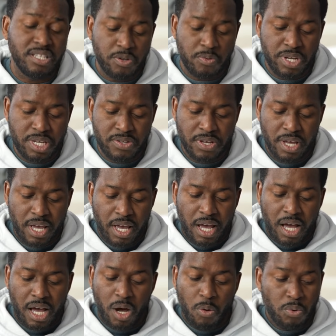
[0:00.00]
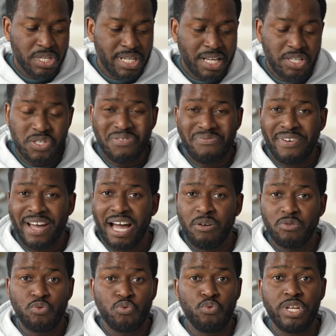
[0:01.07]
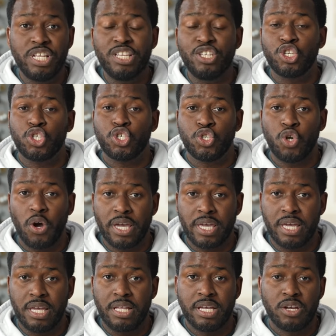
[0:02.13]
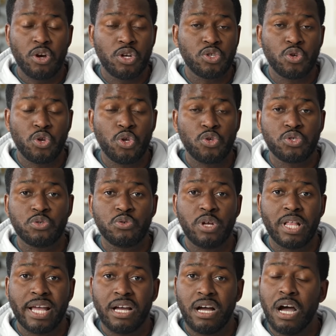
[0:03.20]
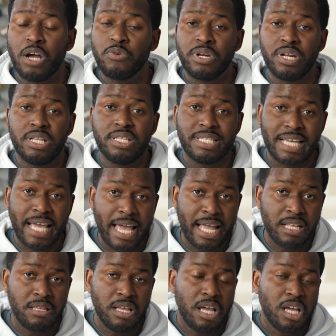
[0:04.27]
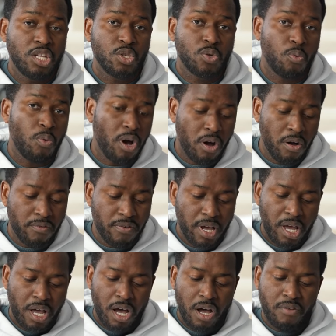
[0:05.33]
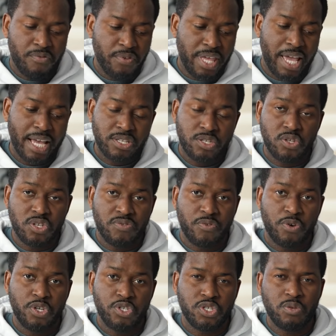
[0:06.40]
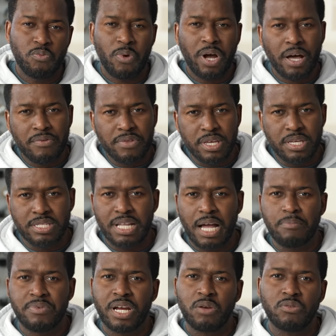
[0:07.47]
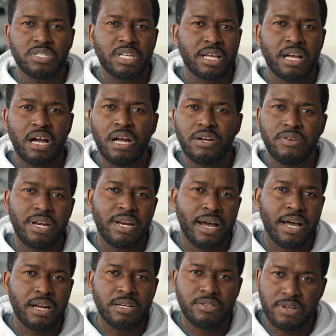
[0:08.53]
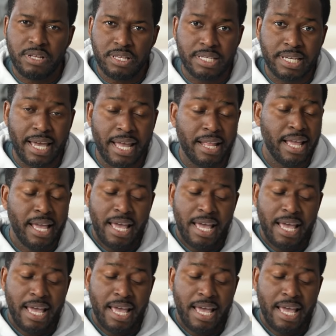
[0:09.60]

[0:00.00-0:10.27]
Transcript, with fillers: degrees, uh, which I just found really shocking. It got to close to like 110, 12 uh, for the Exynos version, while the Snapdragon was like 109, 110.